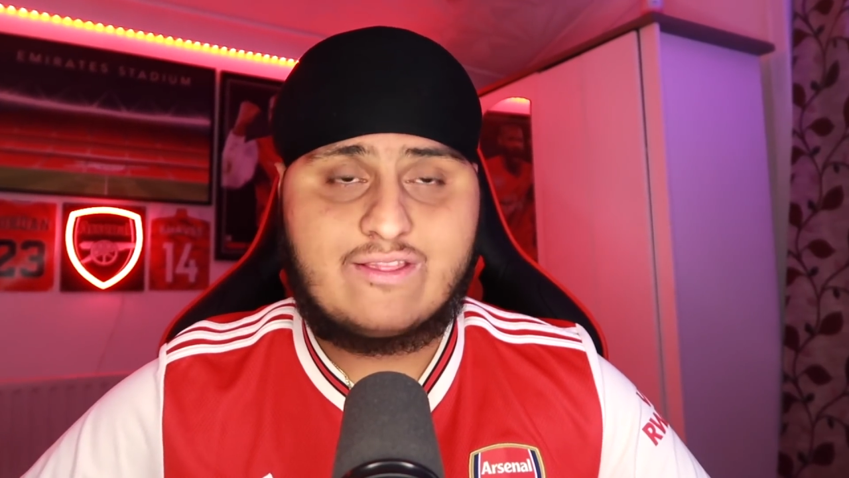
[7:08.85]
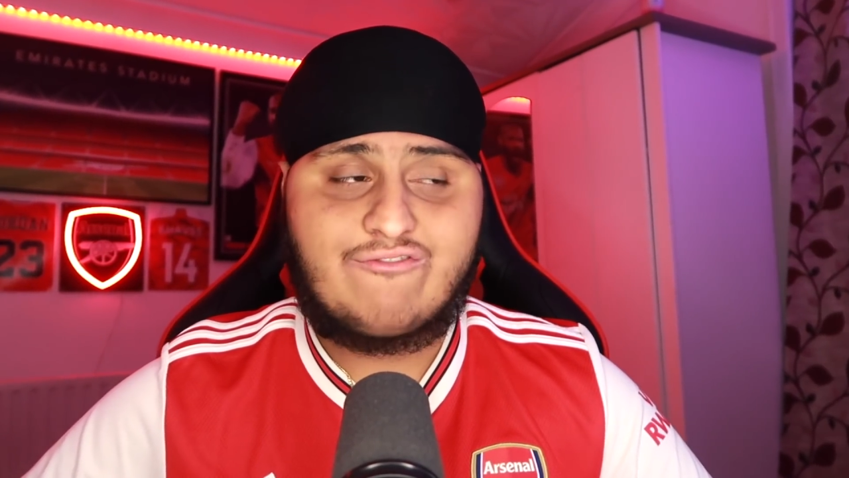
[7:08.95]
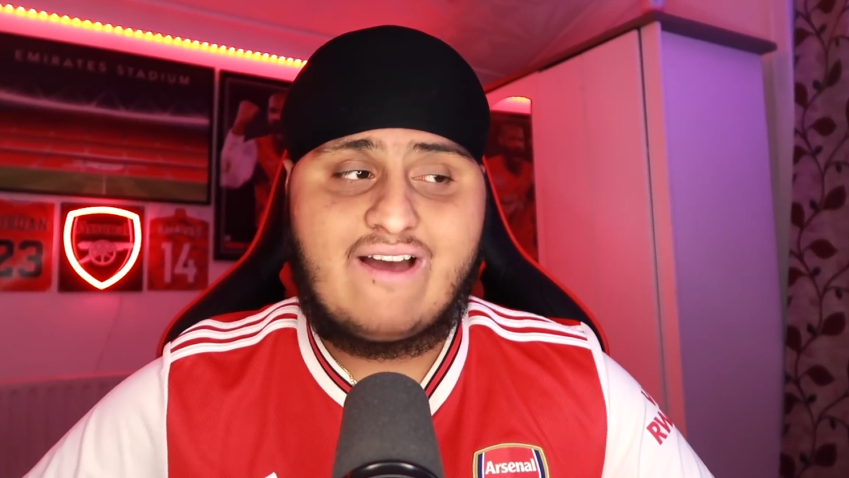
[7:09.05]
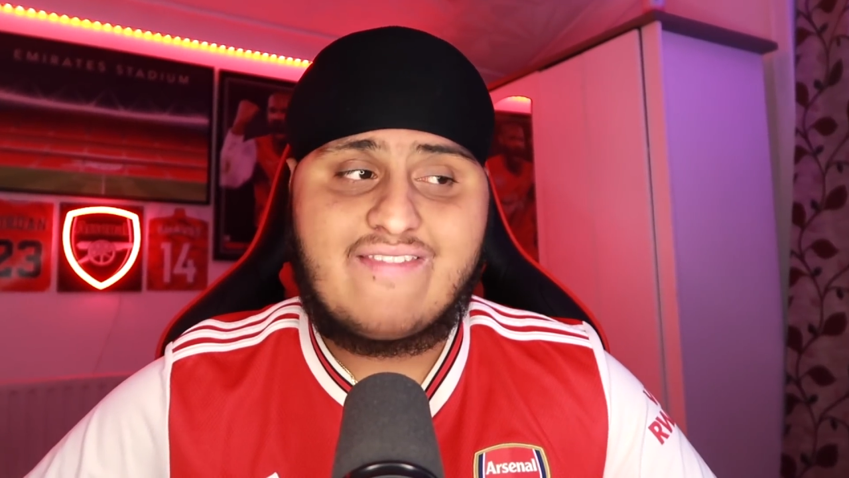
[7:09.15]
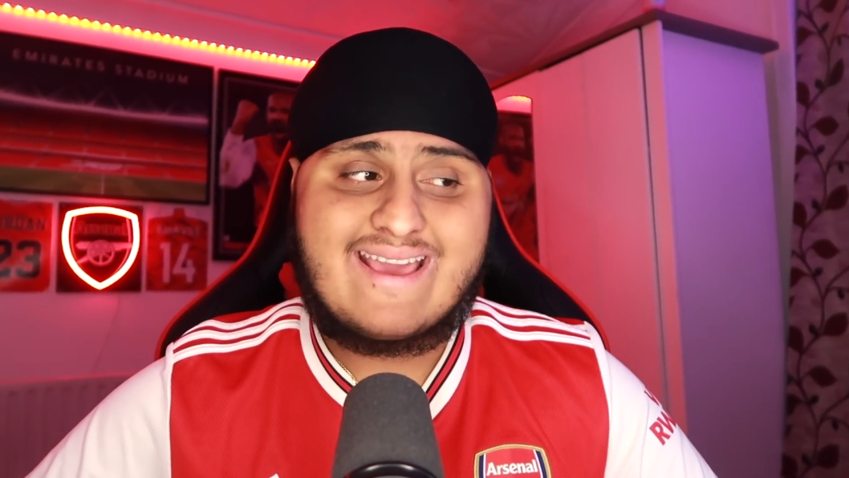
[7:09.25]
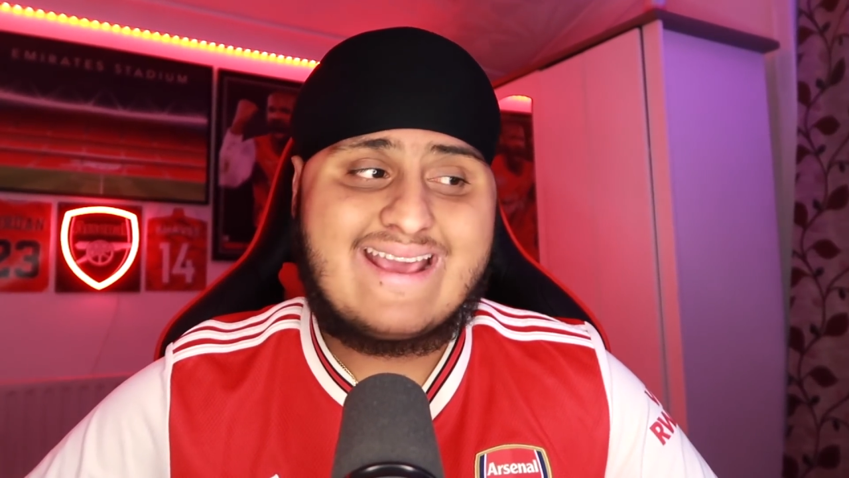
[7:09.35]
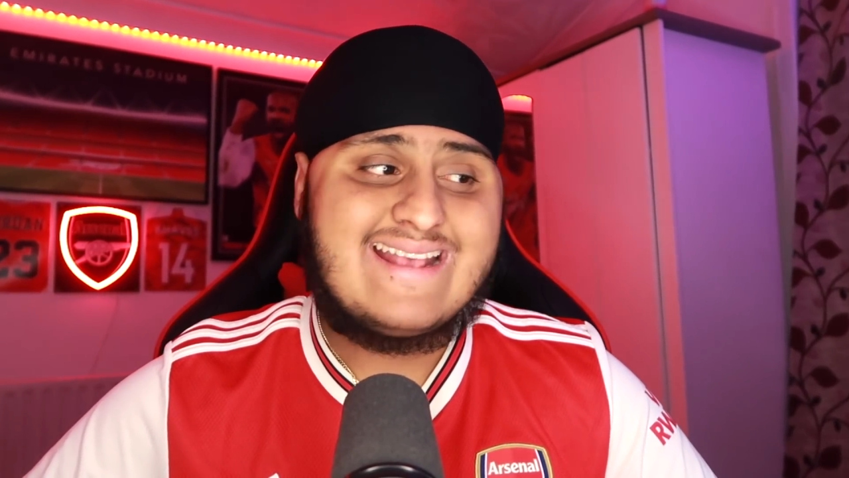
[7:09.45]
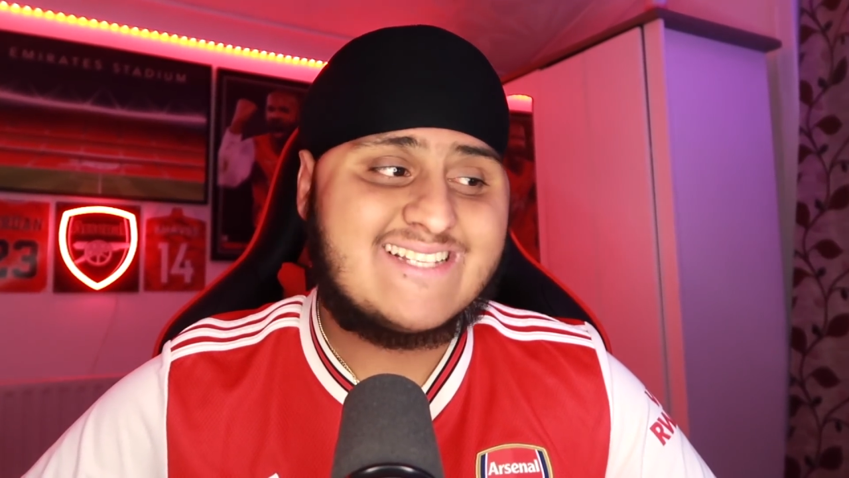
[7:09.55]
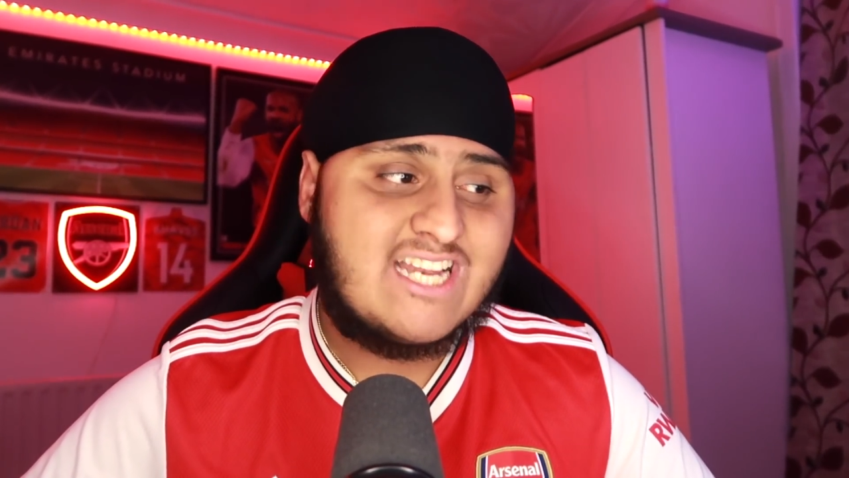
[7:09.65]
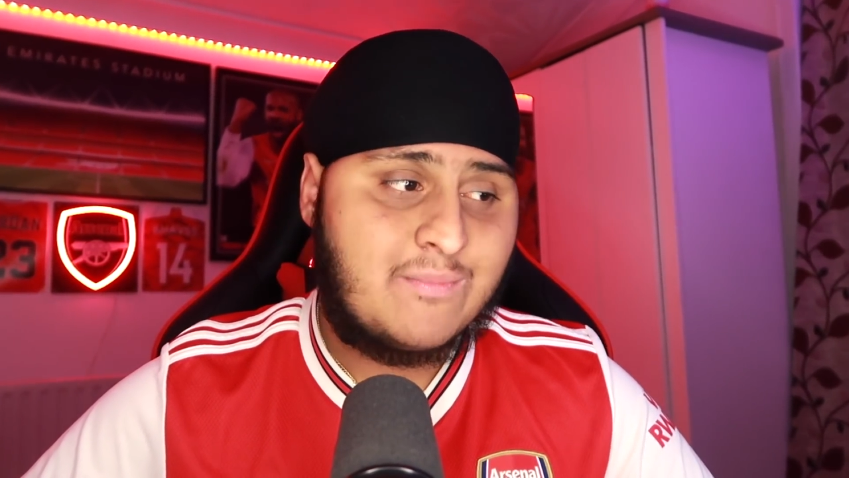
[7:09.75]
the fact that
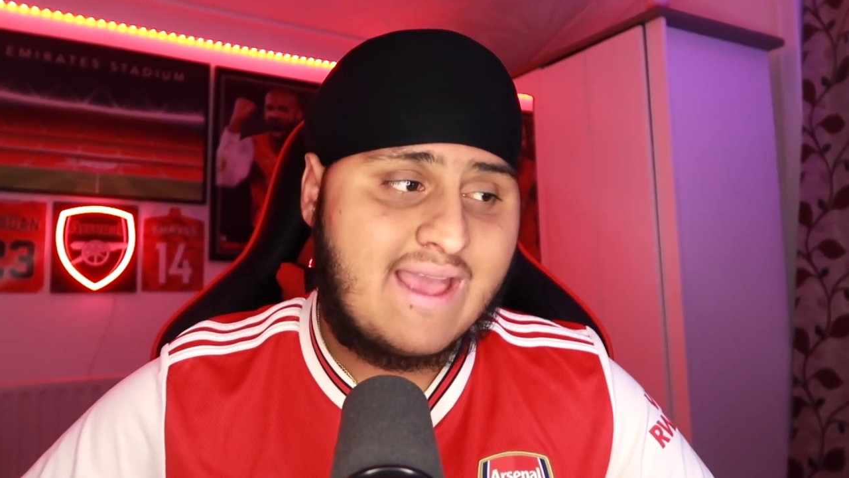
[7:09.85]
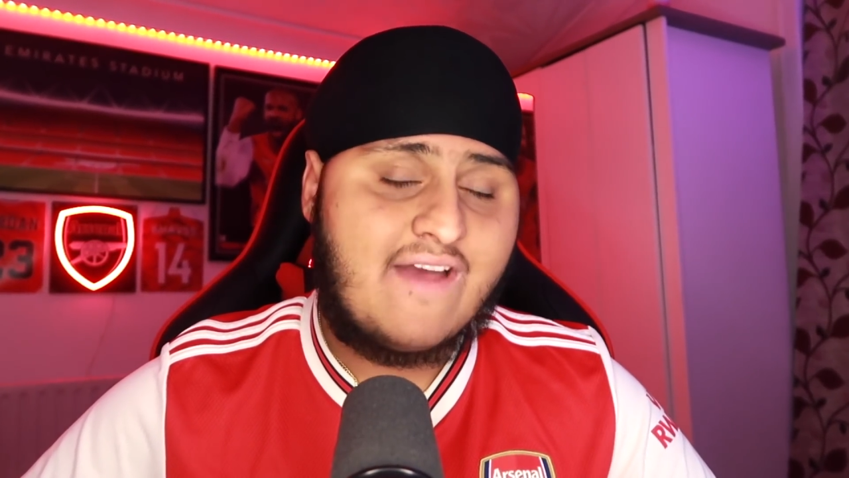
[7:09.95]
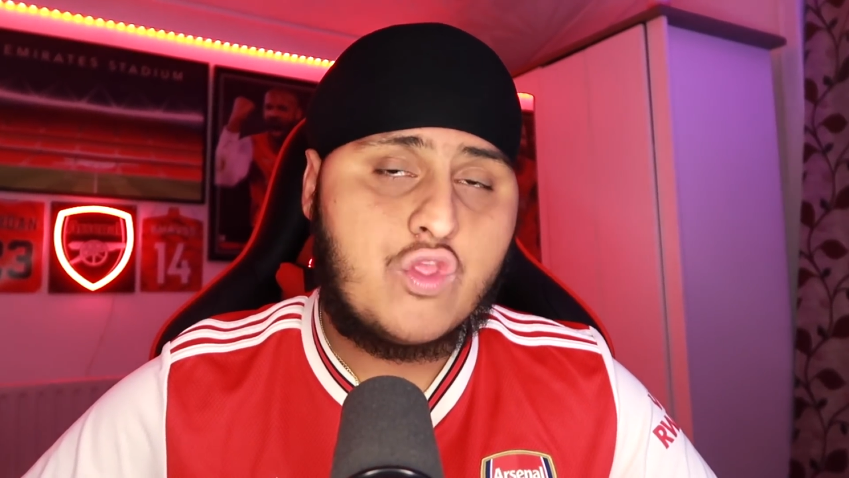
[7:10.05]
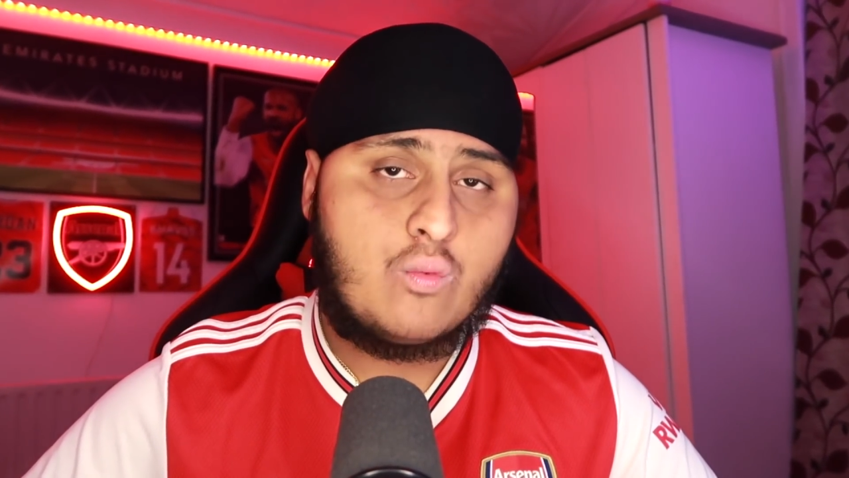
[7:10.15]
he's going to be at the